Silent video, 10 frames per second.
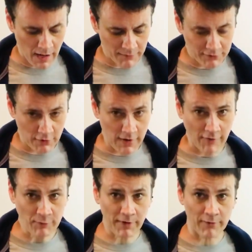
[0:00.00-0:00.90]
So you
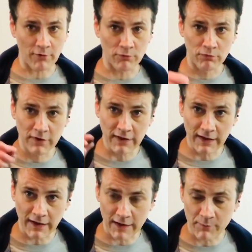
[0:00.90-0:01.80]
have to play with a really
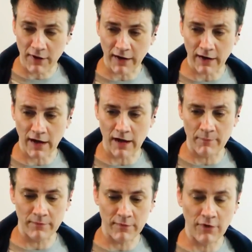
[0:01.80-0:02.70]
light pick,
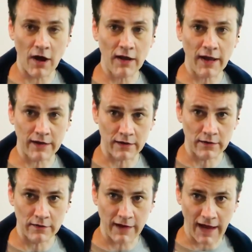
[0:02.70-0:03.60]
not like
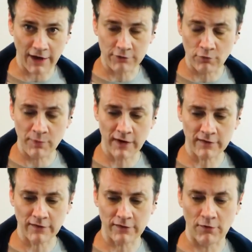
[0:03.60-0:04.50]
the actual pick.
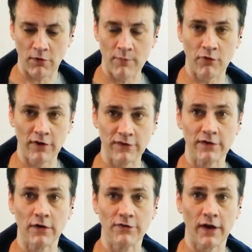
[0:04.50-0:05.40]
This is a
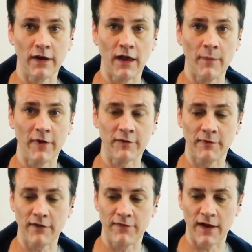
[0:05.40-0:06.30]
1.0 Dunlop. That's
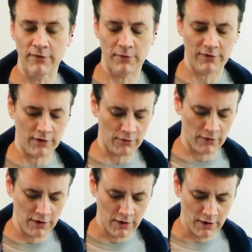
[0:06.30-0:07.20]
my favorite with a
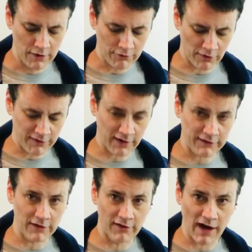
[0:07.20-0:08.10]
little
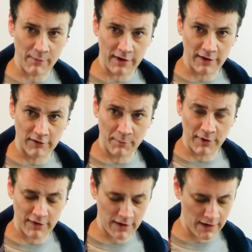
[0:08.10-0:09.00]
Tortex-y, grabby,
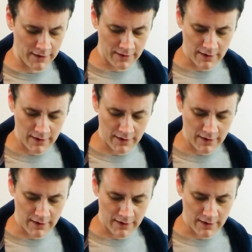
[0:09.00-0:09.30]
grippy thingy.